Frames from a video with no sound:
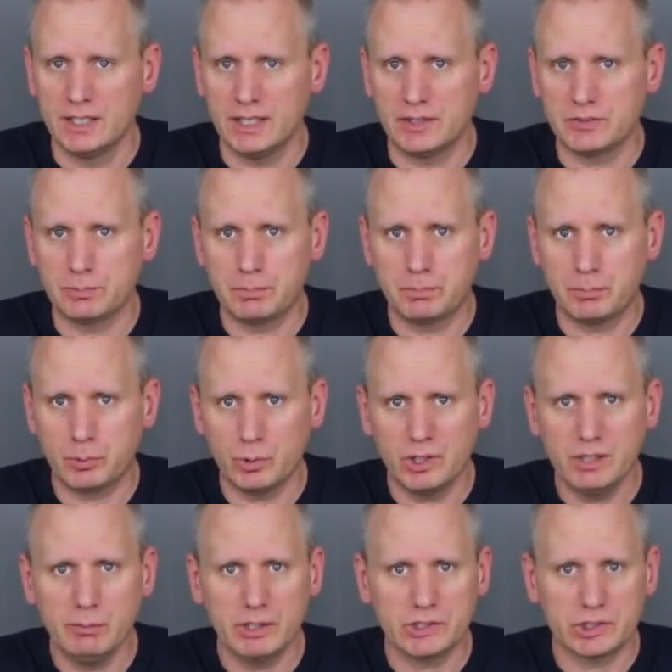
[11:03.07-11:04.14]
It's
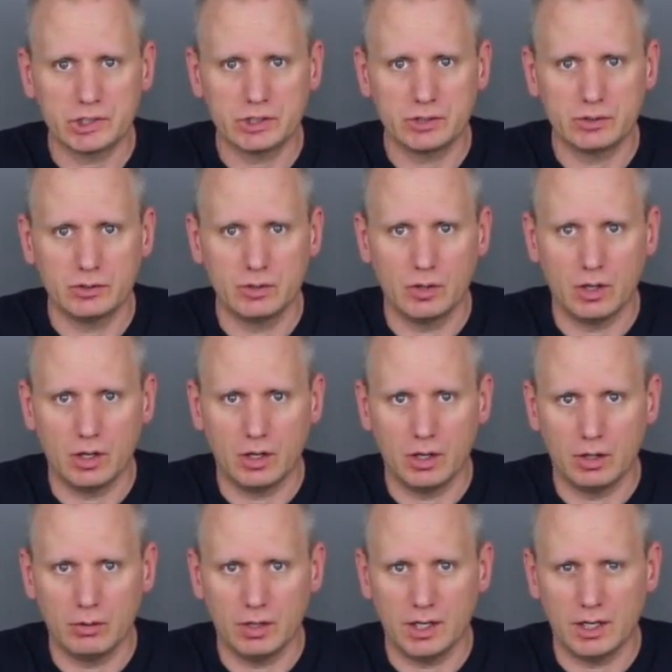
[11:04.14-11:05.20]
pretty much
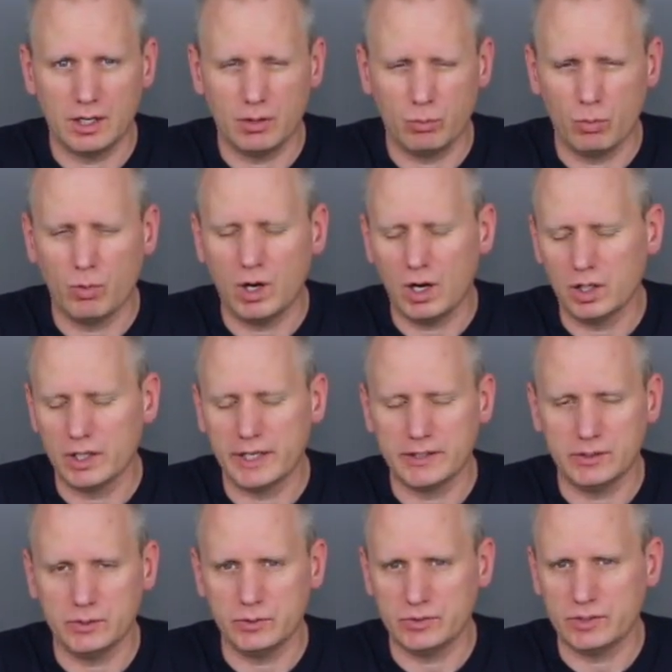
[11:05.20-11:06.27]
all I
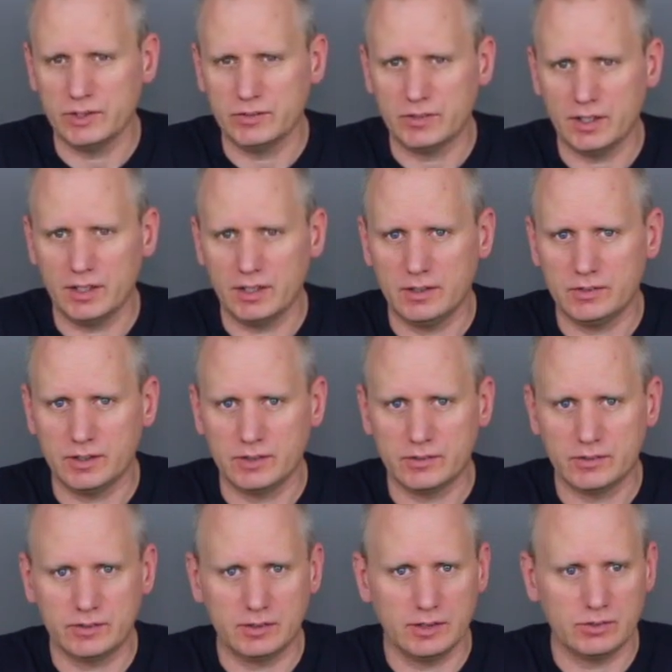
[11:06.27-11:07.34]
use these days.
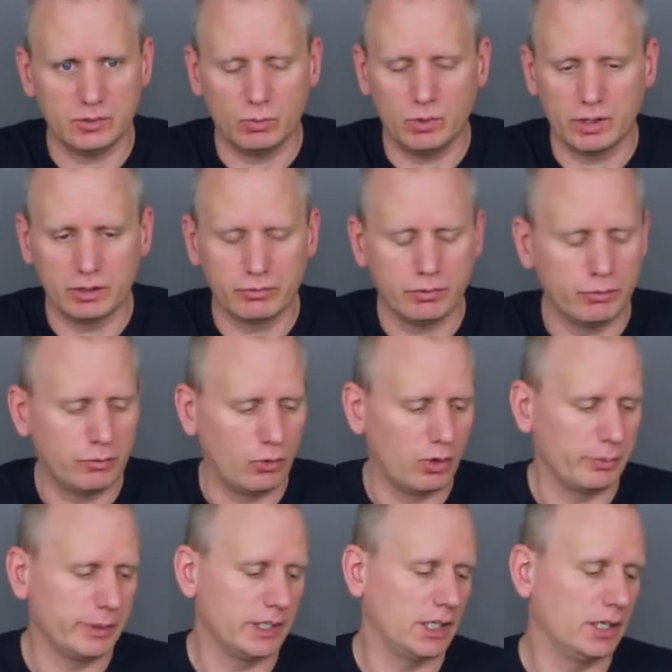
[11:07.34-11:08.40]
It's a wonderful
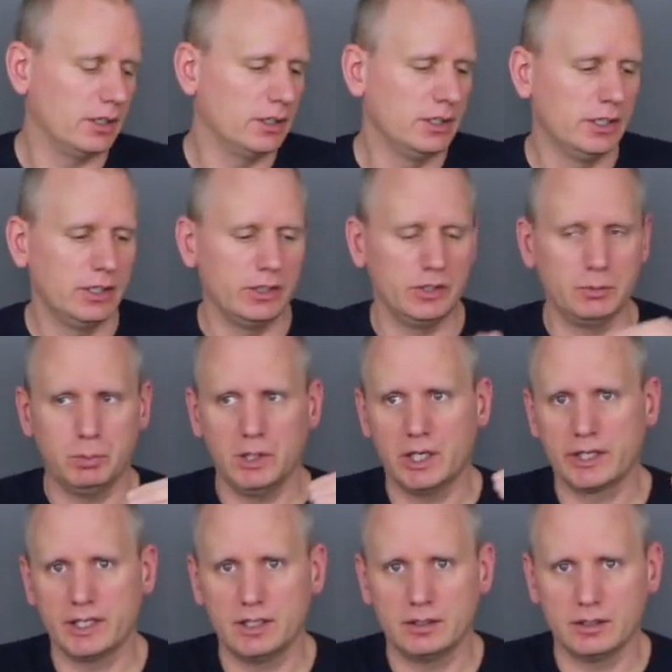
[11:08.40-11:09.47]
formula. You
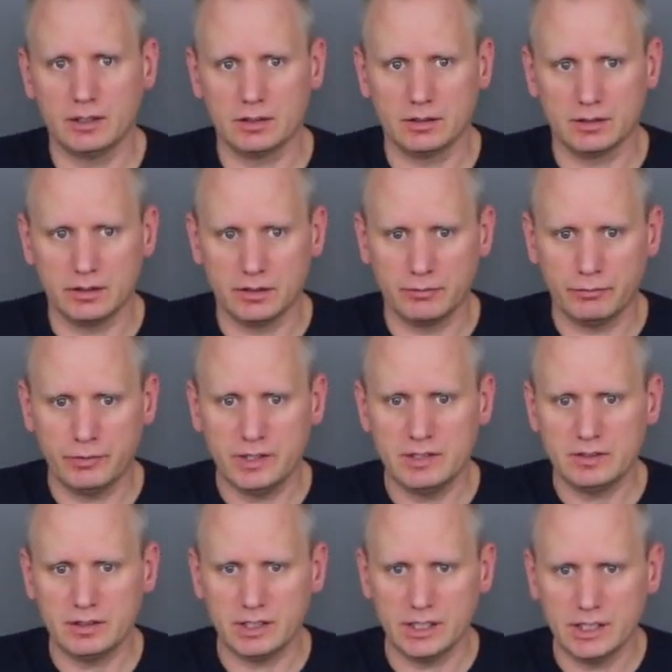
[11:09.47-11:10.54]
plug in the
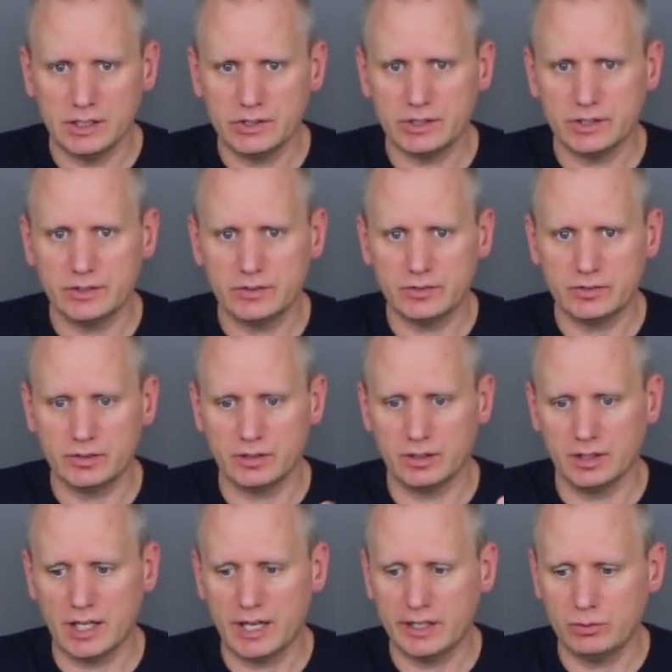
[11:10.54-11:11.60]
feet, the inches,
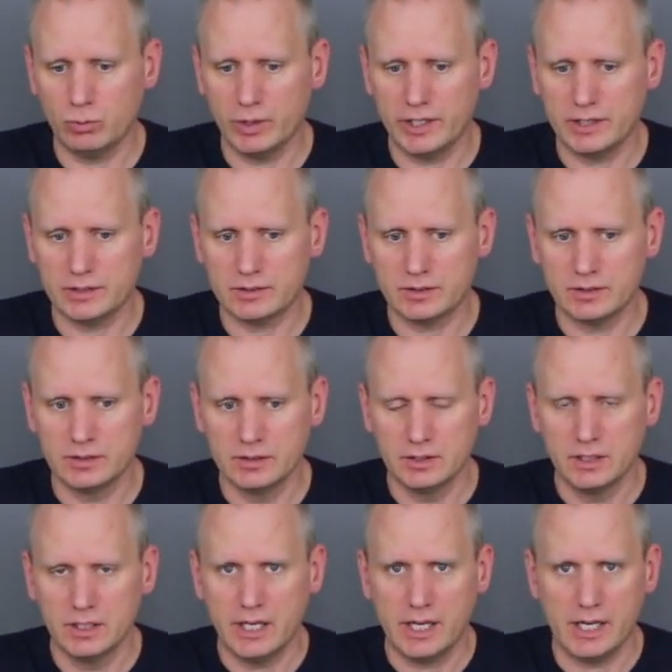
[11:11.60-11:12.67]
the line weight,
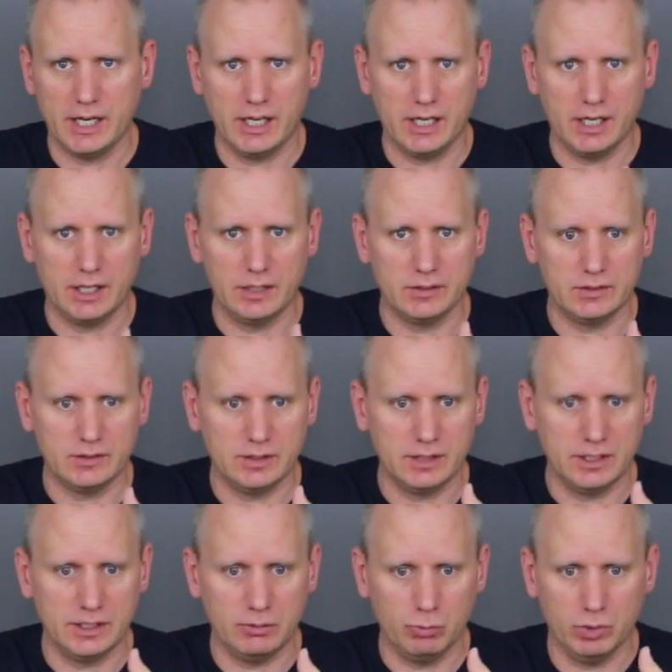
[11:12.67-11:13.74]
and
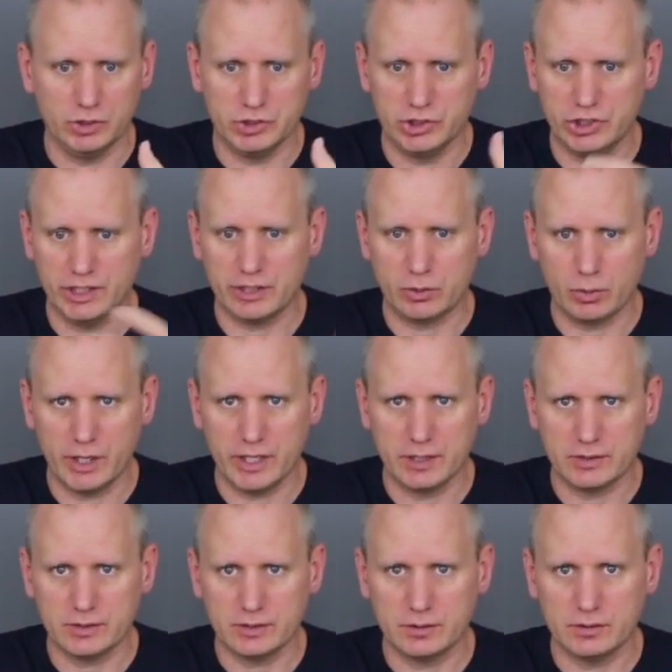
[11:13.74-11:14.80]
it will
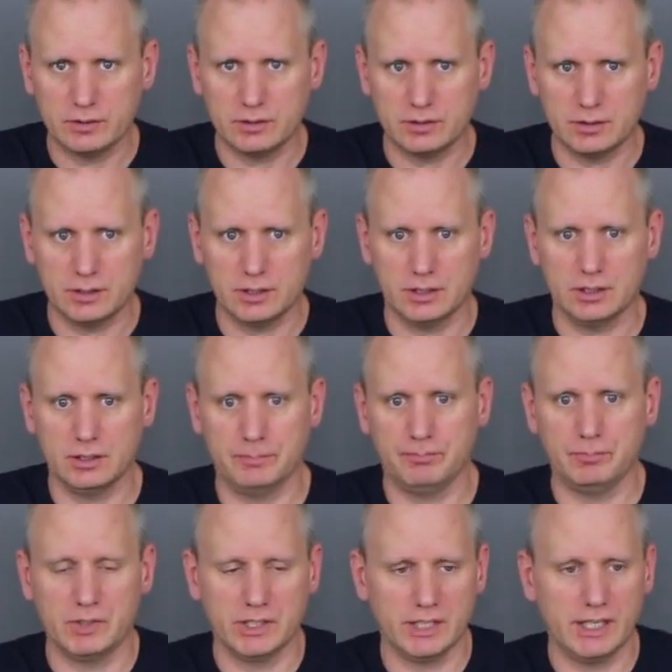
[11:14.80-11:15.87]
generate
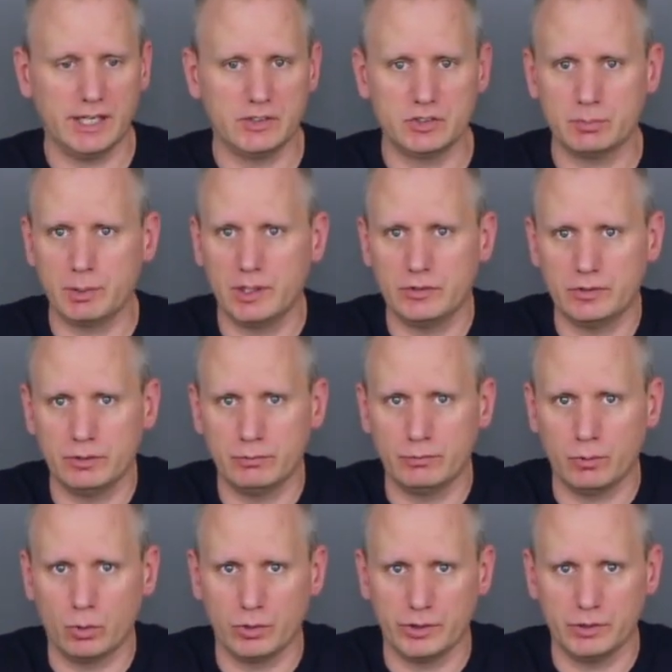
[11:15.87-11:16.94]
the guide spacing
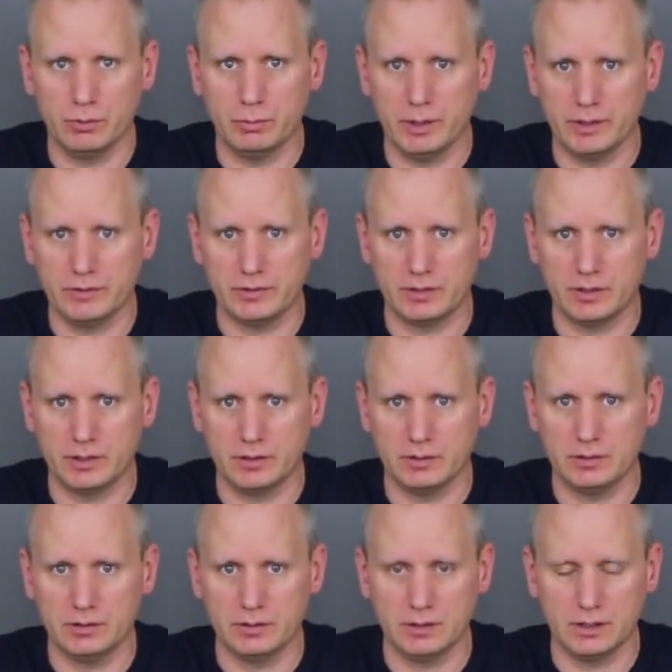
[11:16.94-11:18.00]
for you based
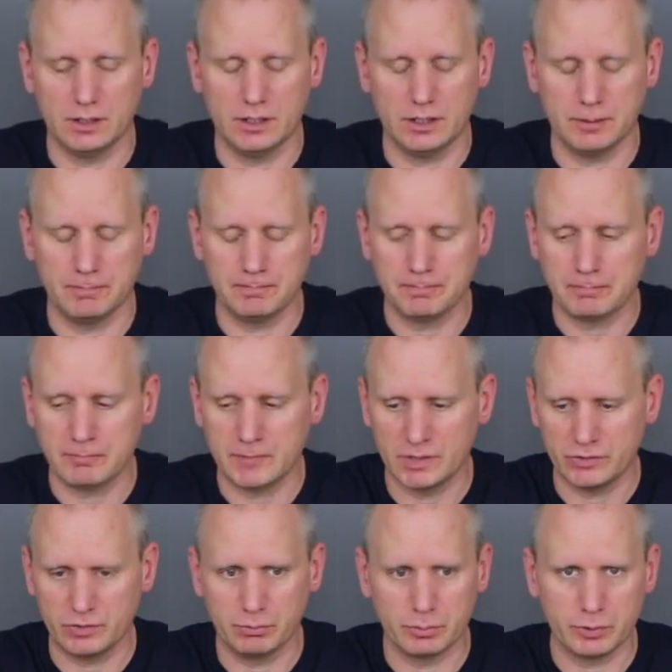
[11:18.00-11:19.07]
on
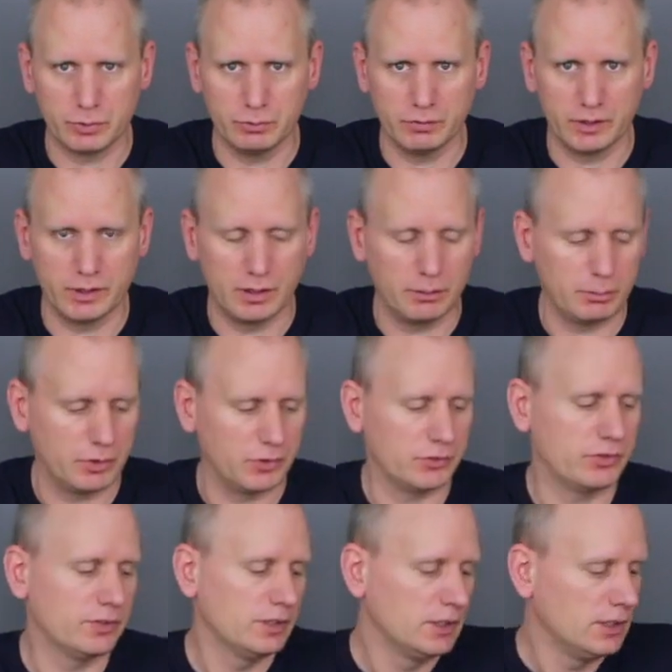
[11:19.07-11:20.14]
some proven
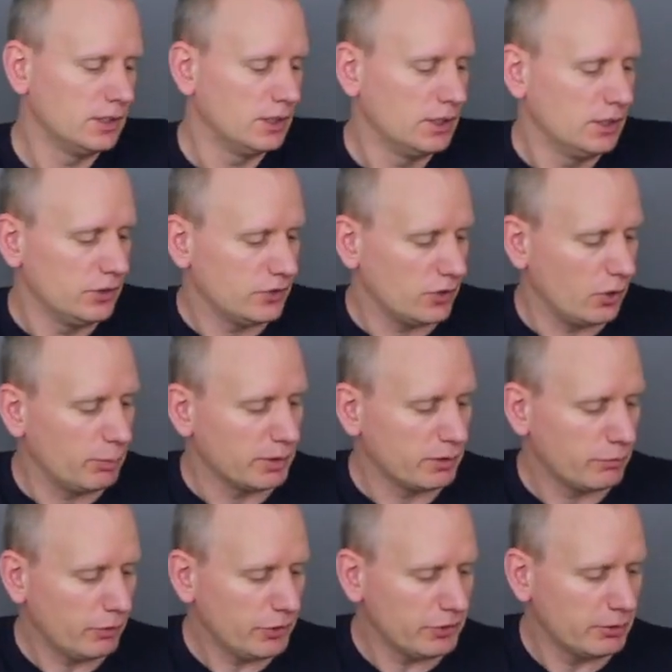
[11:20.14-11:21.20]
numbers. But
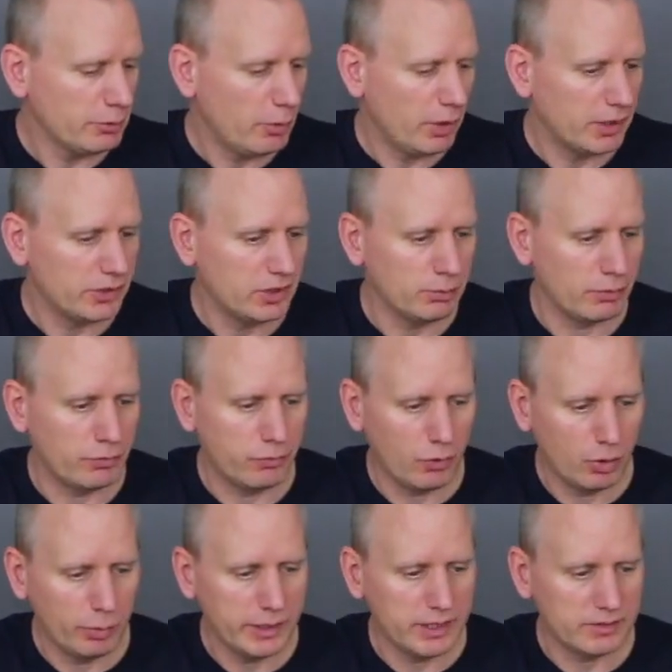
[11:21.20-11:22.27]
the first thing we want to do
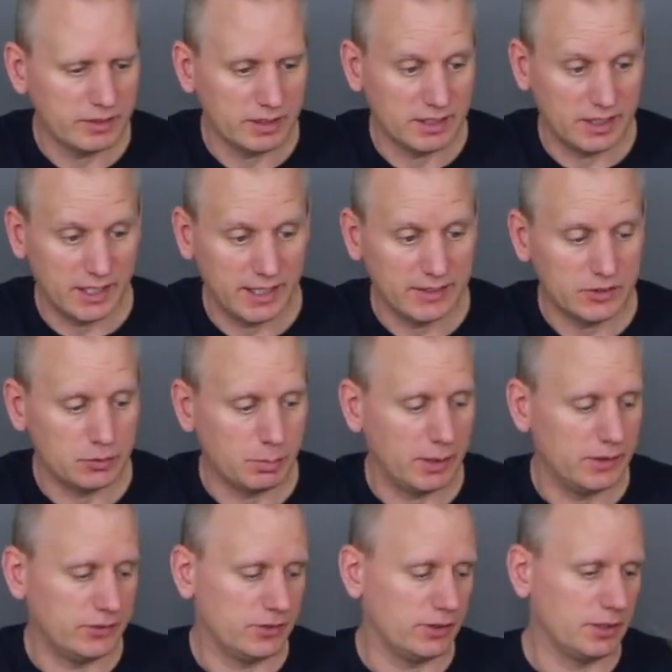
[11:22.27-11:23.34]
before we get to guide
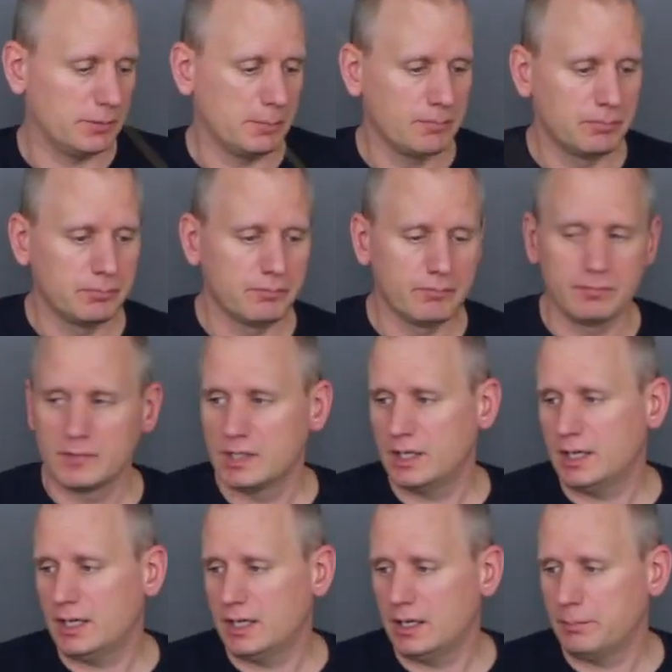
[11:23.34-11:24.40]
spacing
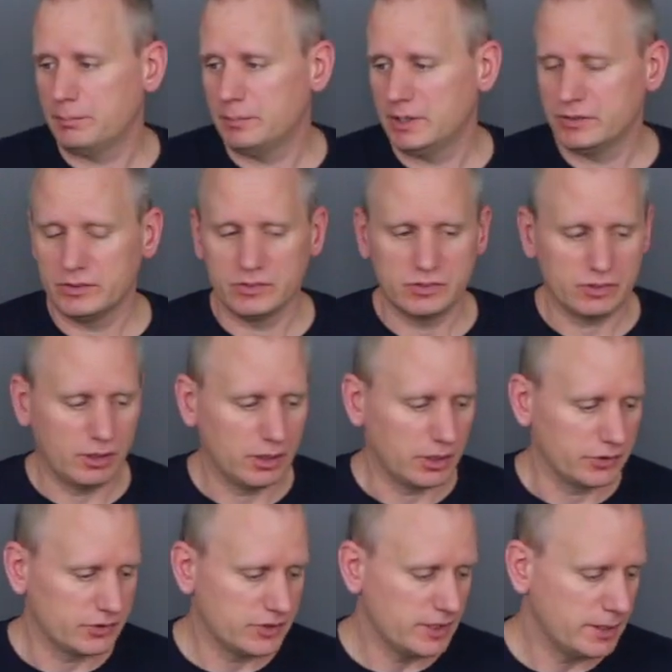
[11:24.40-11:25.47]
is install
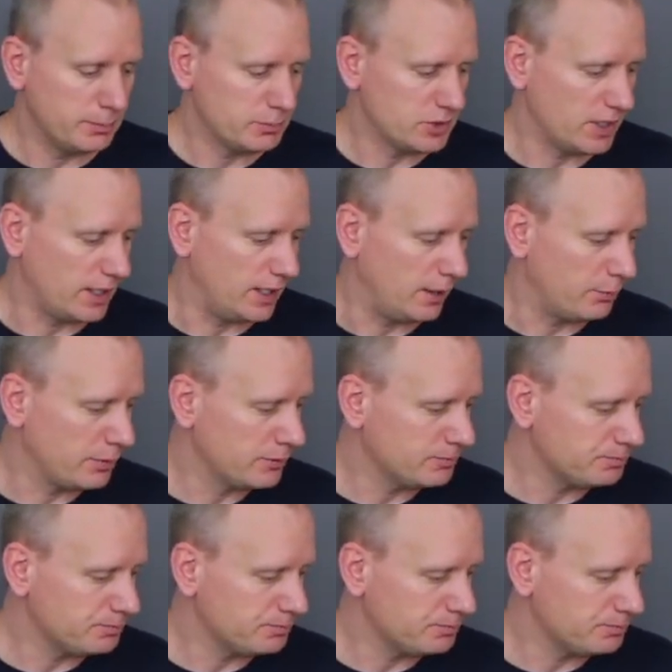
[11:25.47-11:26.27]
our tip top.